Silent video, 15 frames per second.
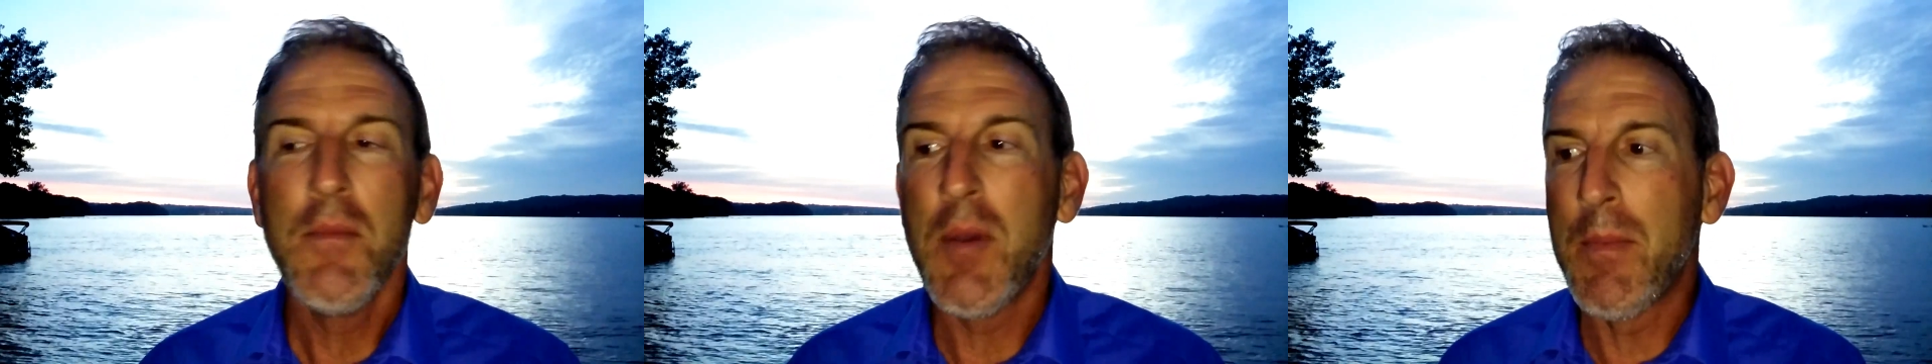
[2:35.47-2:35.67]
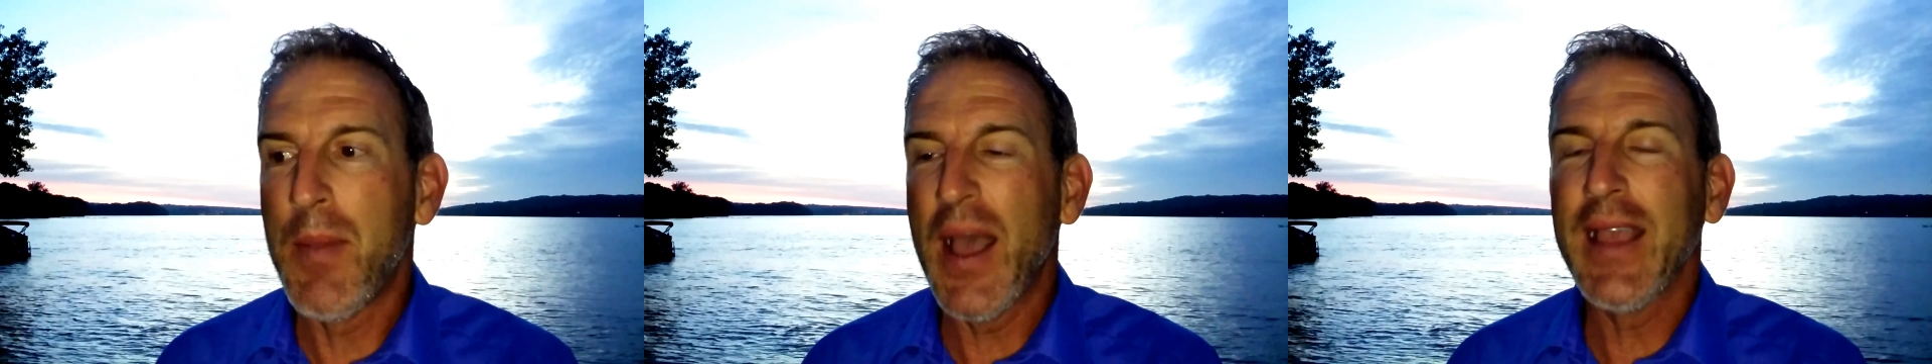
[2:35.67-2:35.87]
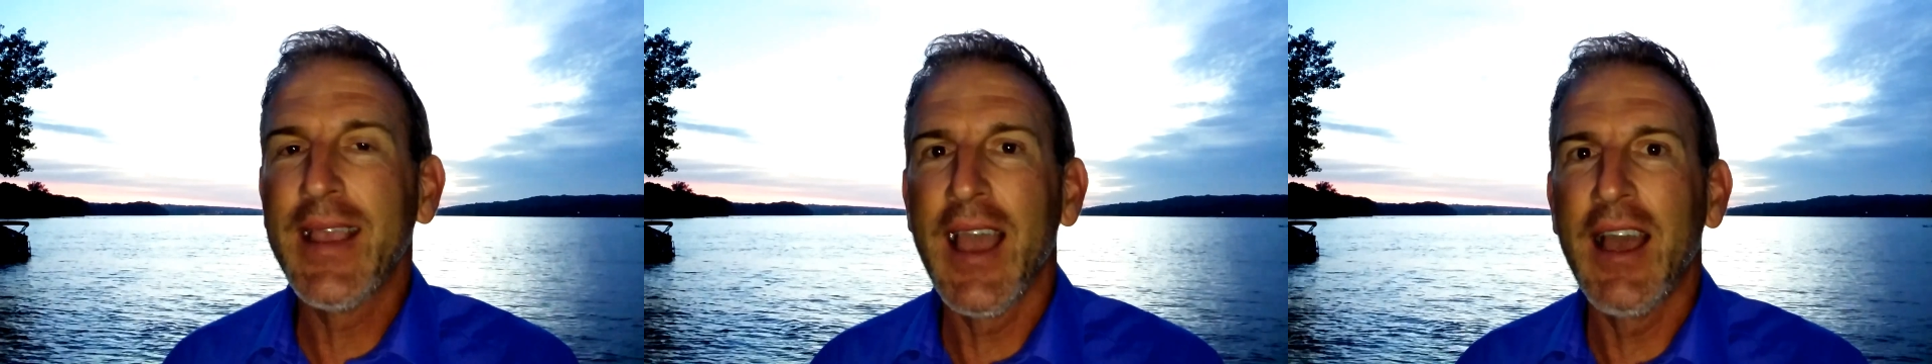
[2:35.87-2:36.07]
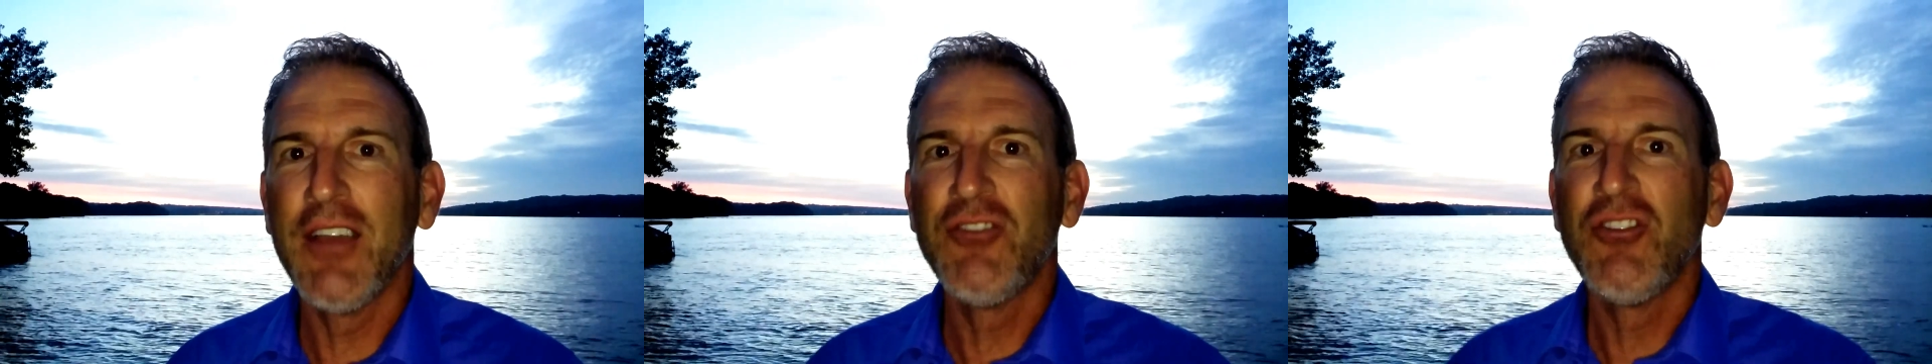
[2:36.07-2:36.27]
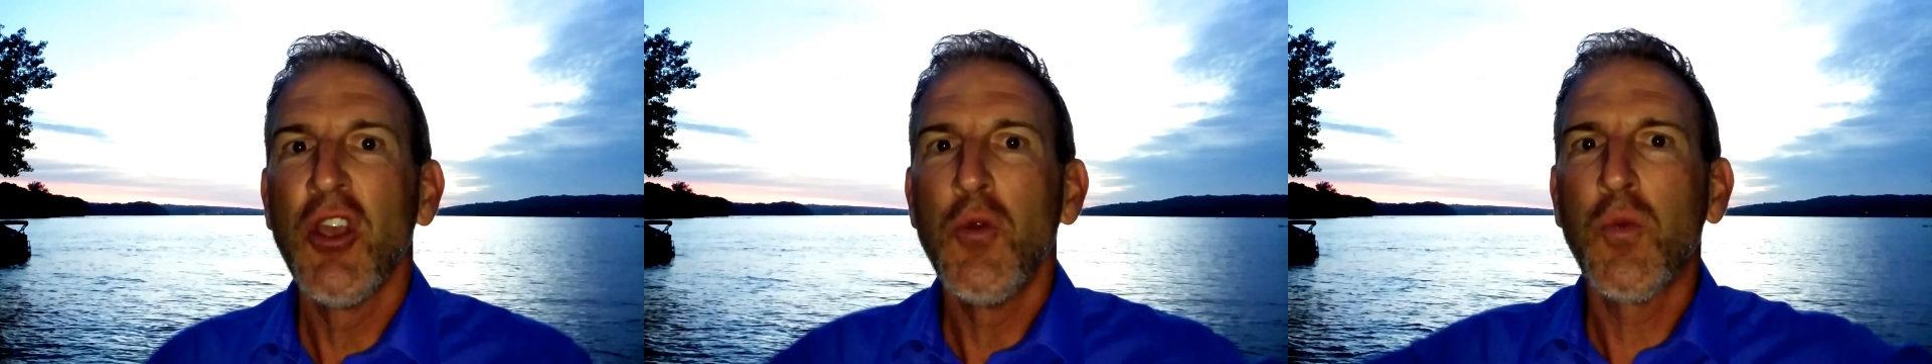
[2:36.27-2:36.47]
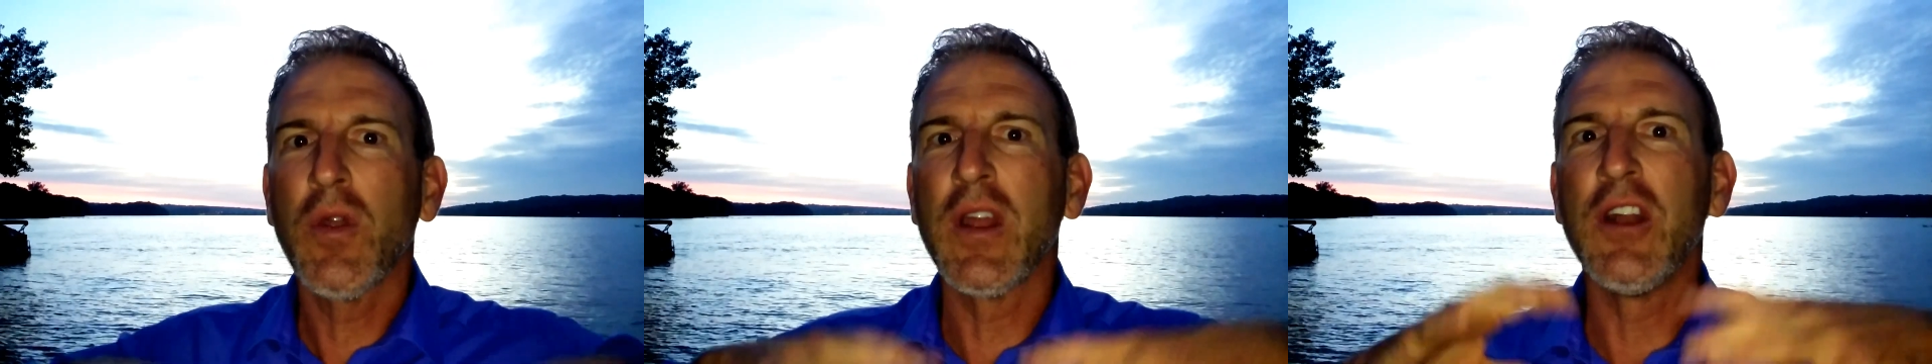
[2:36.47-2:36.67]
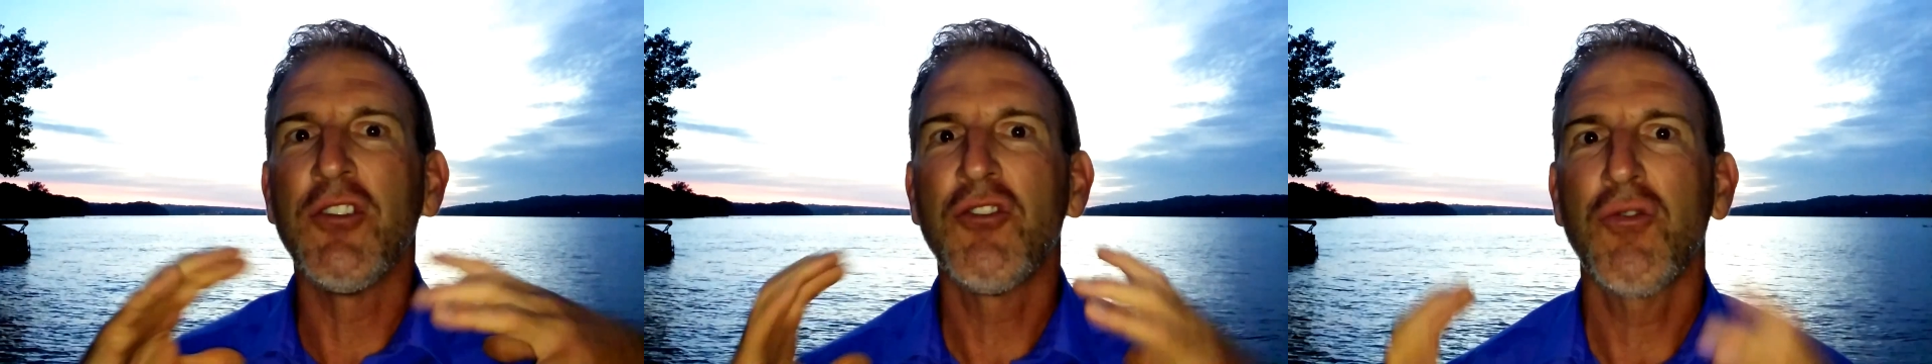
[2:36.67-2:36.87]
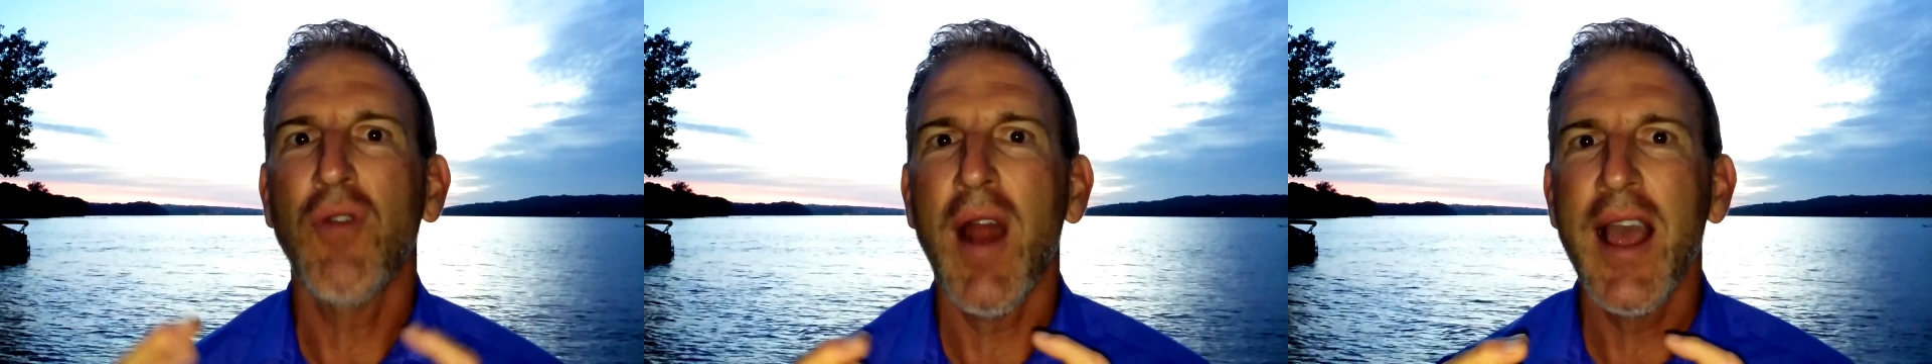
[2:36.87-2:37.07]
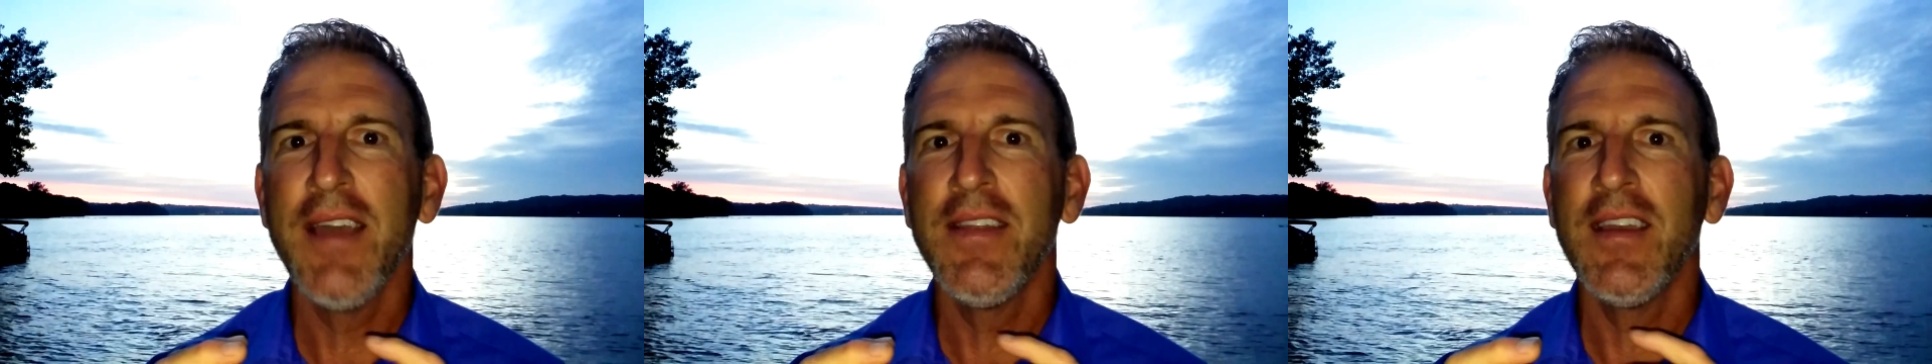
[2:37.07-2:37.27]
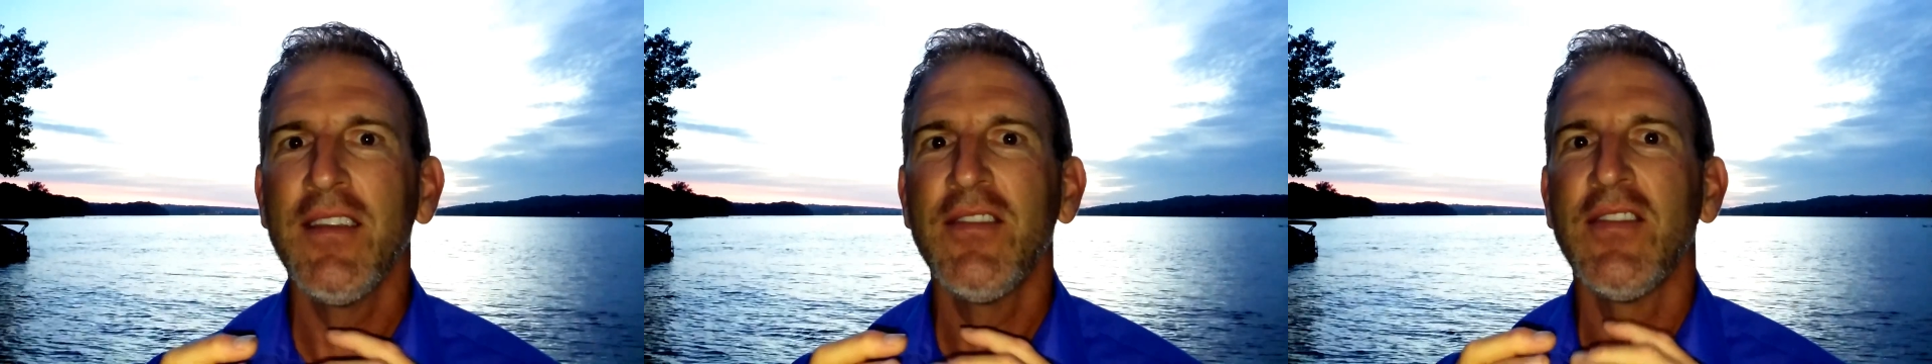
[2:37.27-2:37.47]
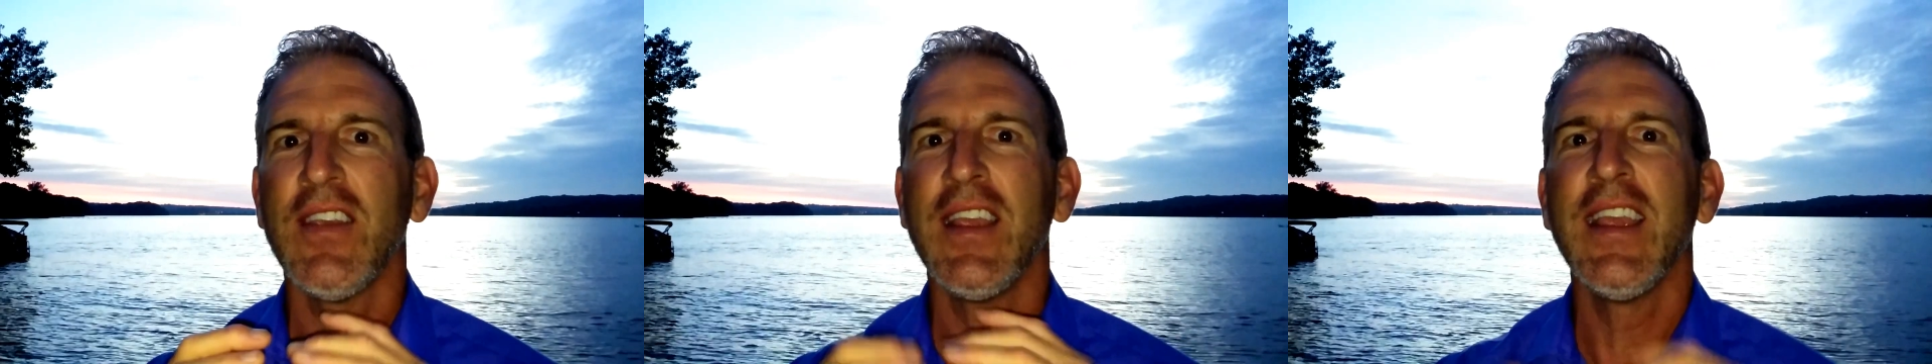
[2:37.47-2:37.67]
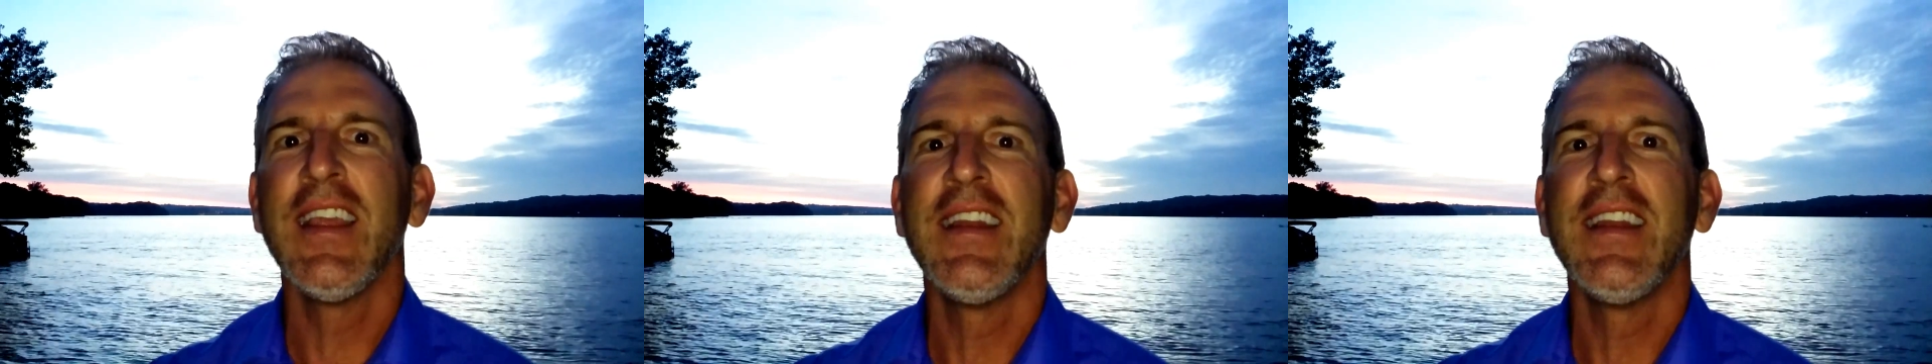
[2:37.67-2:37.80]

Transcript: but by gosh, we're going to try this